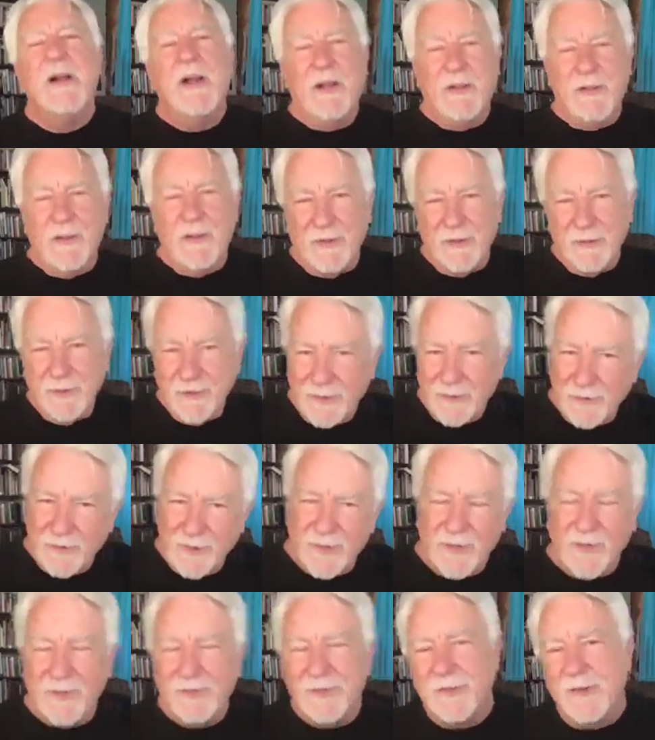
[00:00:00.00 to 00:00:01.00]
and they're
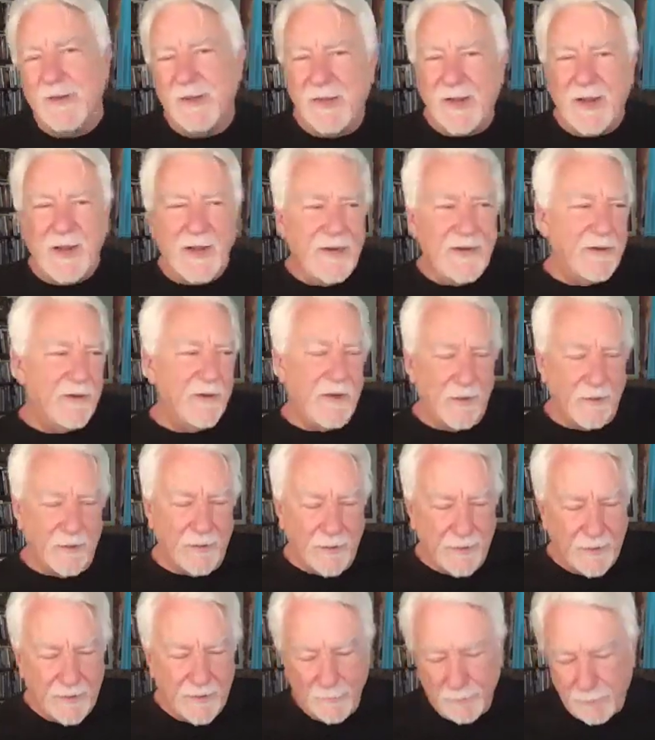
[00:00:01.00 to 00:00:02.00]
instigated or
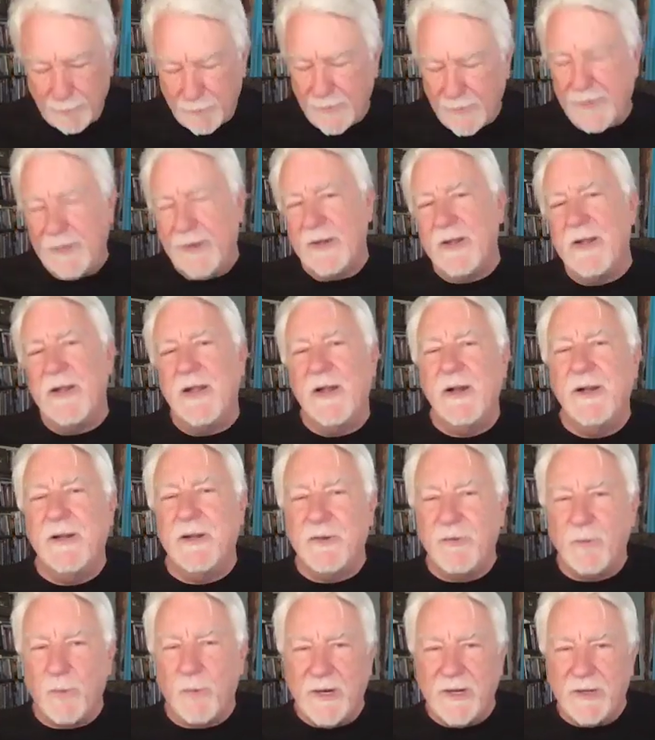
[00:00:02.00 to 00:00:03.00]
put it
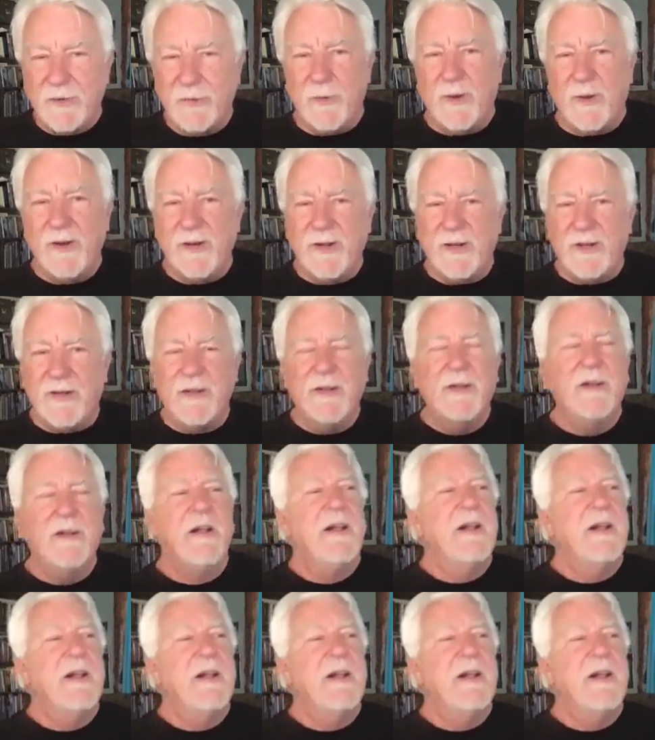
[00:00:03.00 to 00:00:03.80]
in 2020,